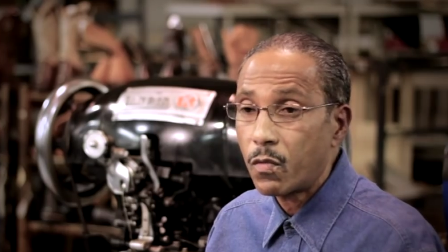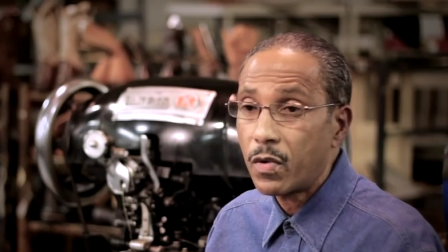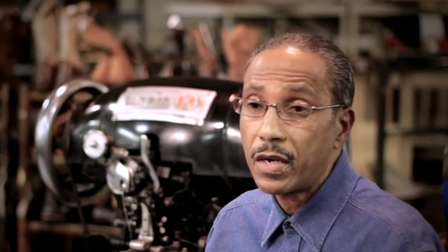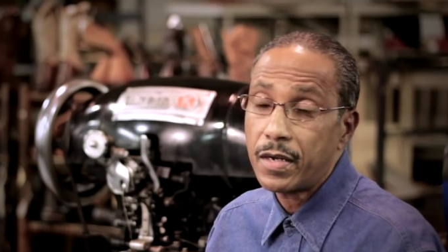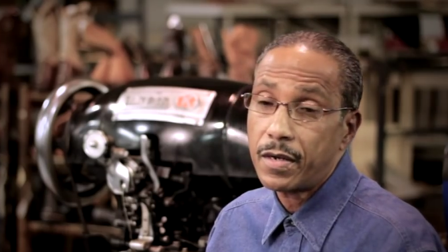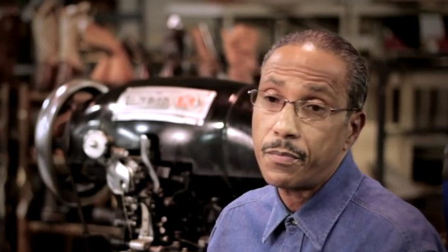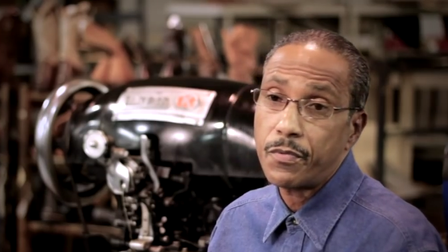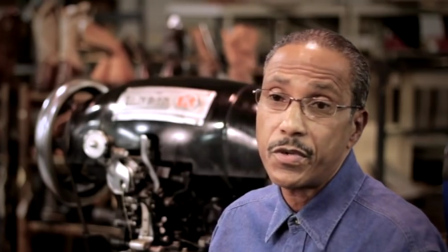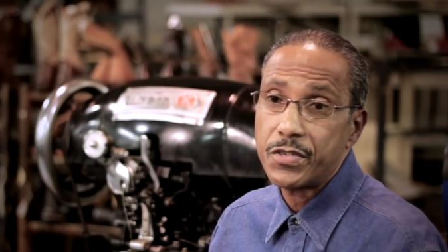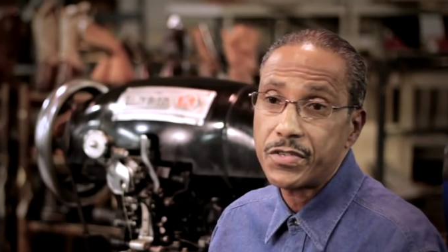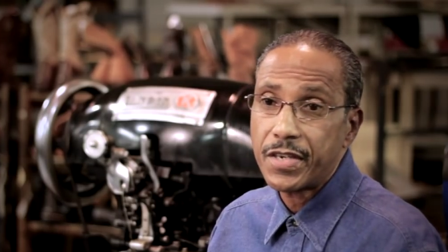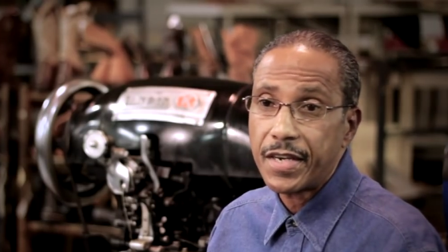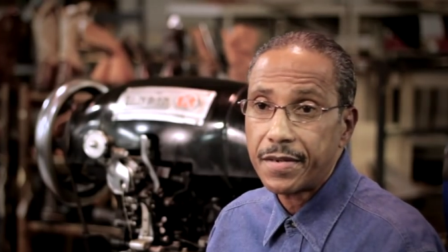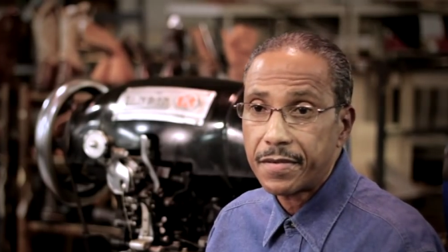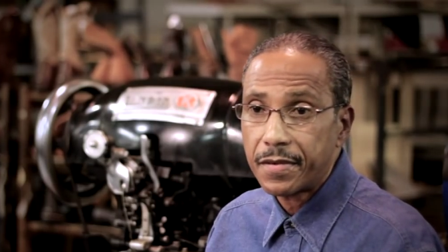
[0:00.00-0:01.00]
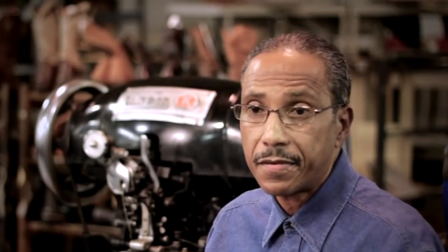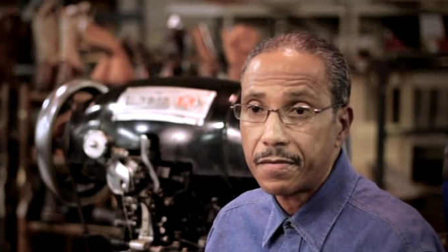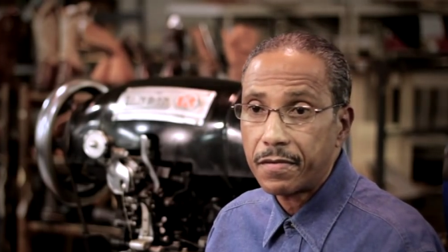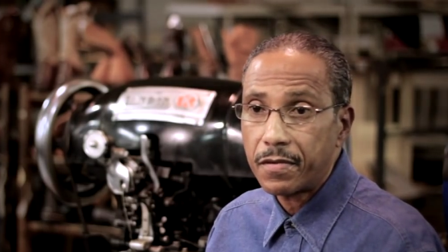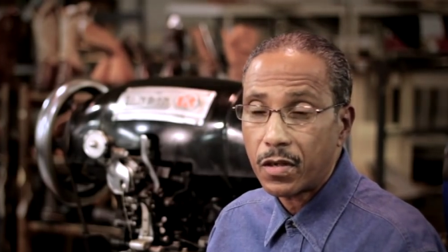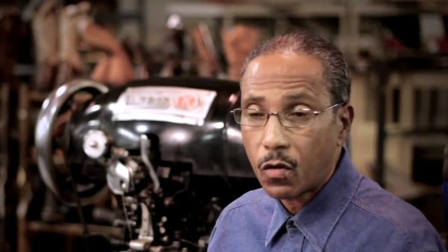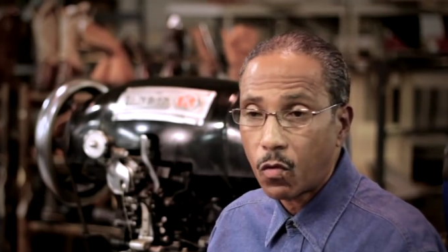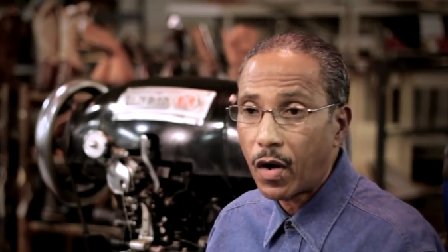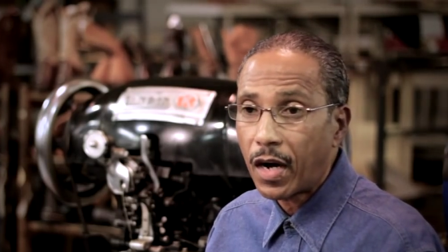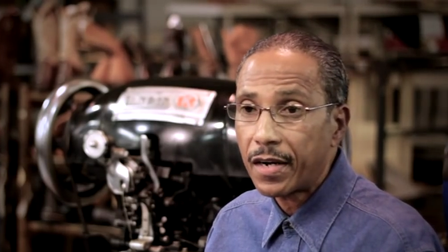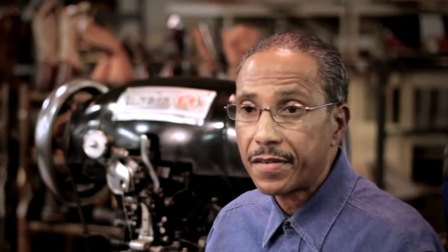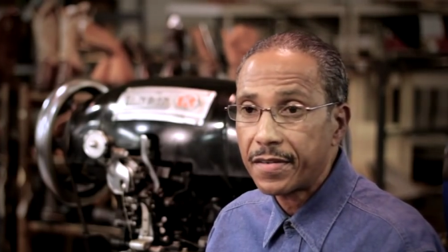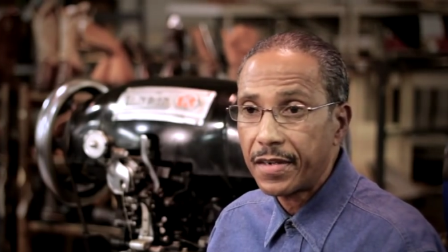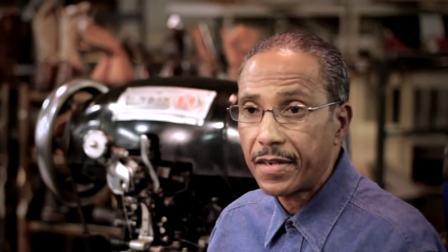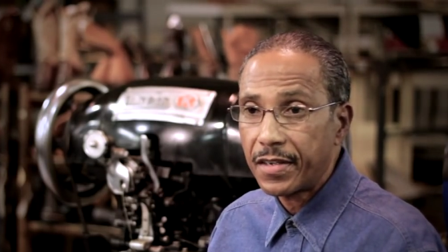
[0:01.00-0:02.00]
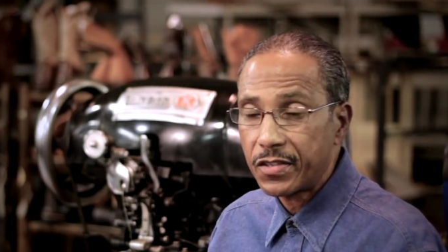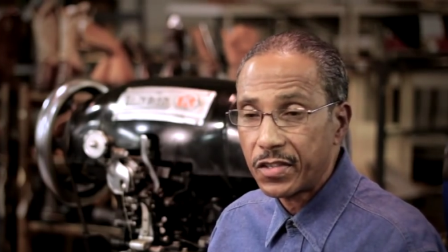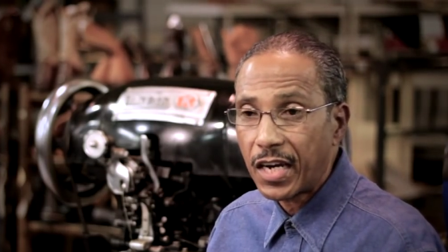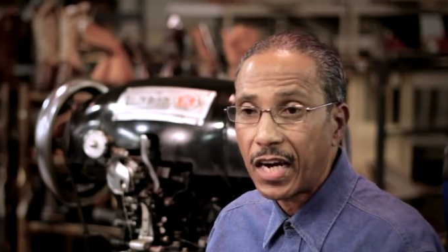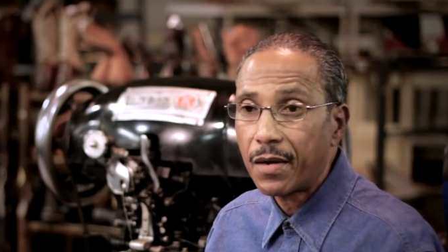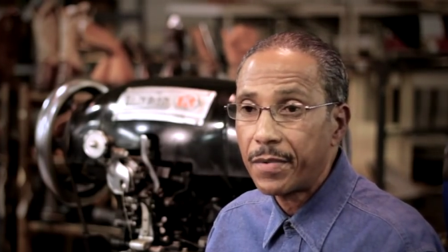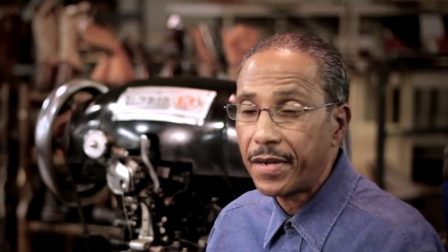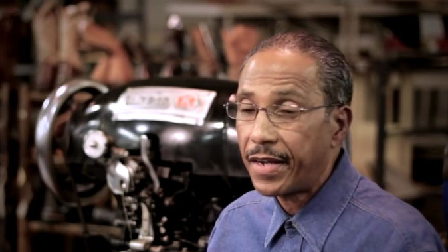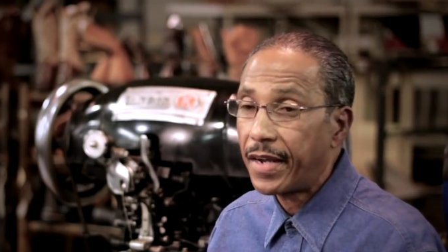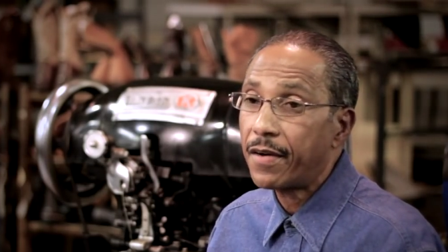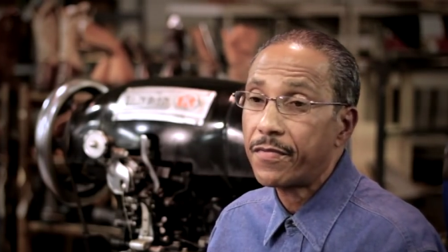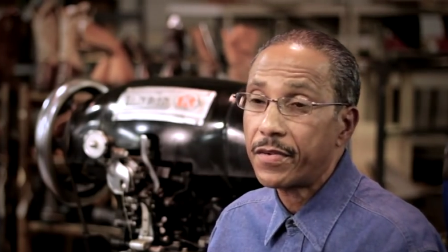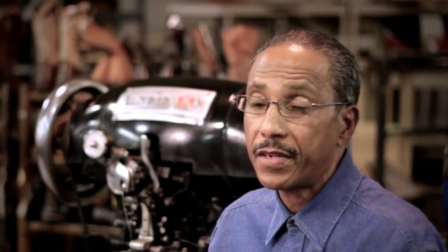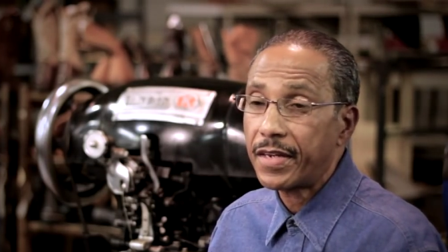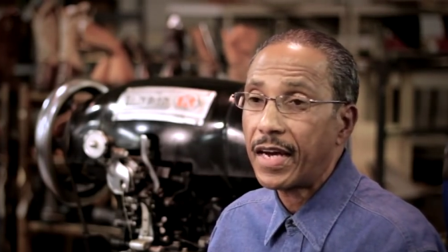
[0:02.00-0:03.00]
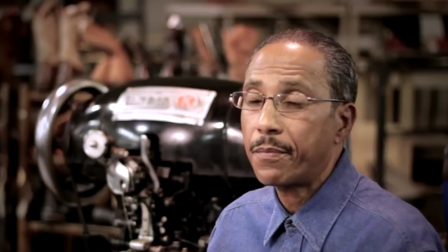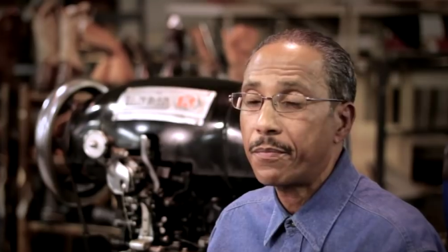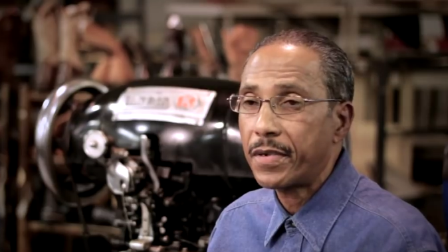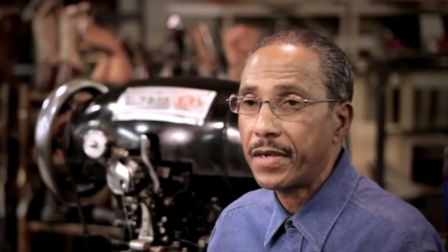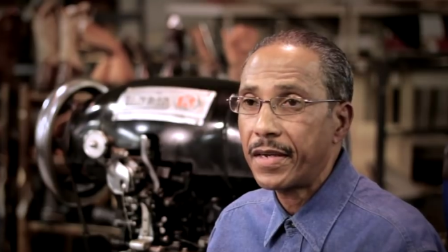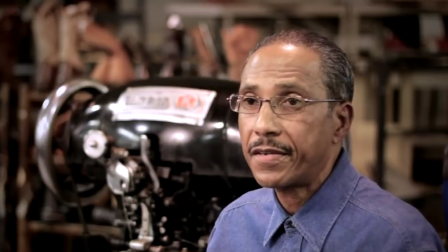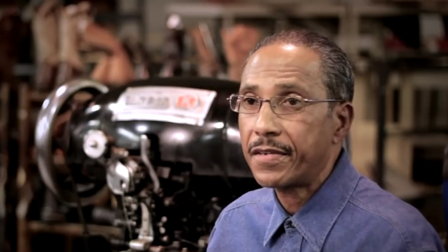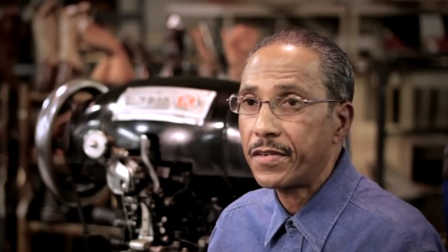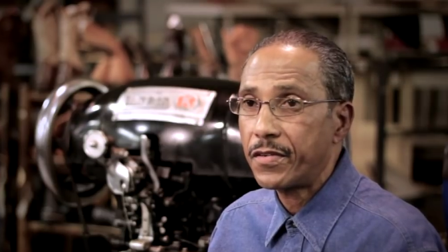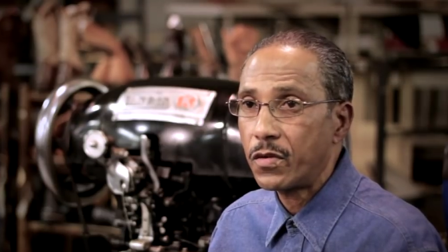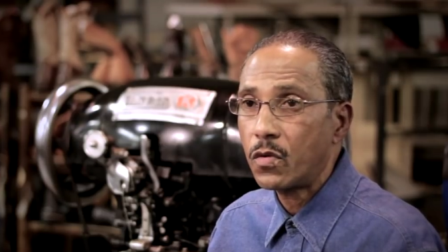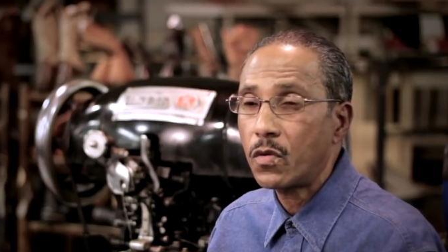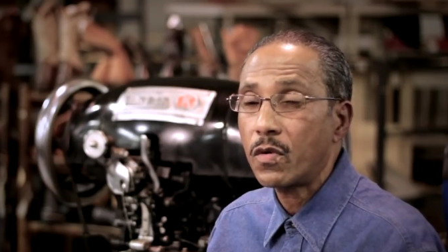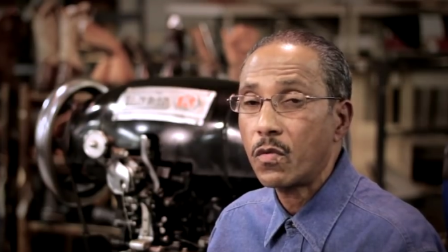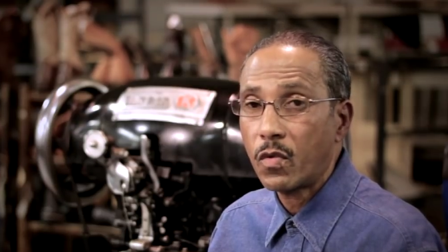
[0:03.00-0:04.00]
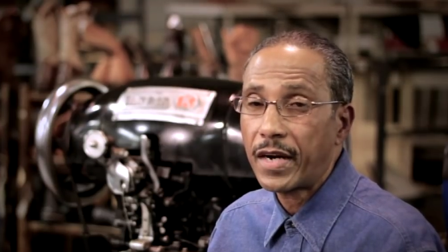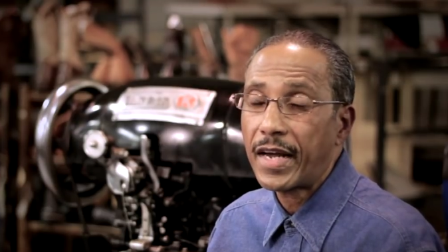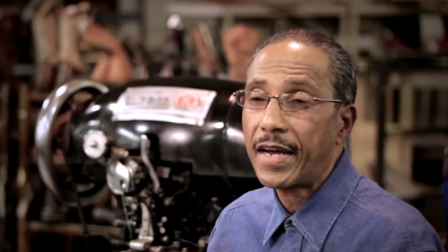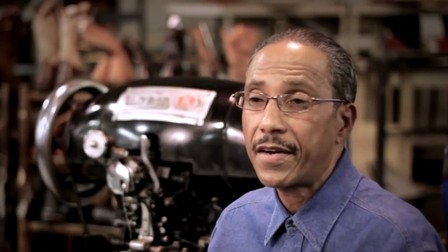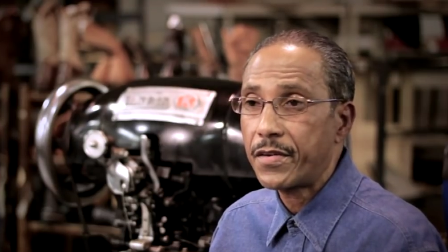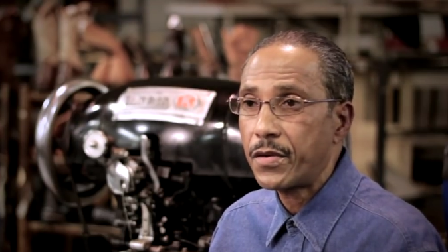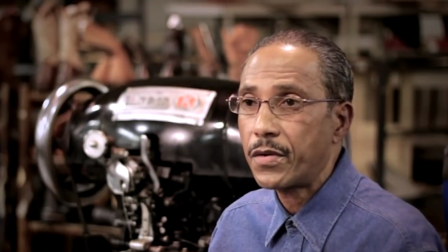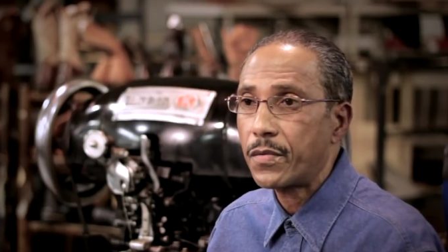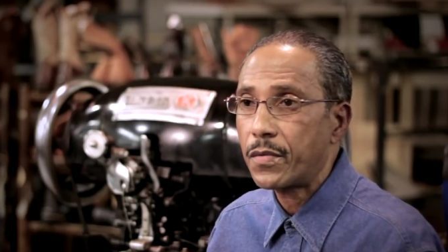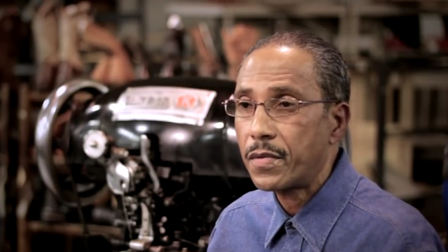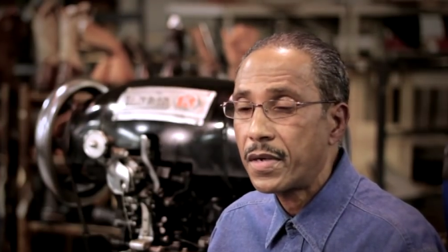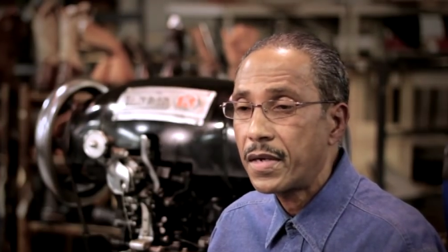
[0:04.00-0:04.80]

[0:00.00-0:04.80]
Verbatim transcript: will really appreciate the quality in the job and the effort that I put into doing what I do.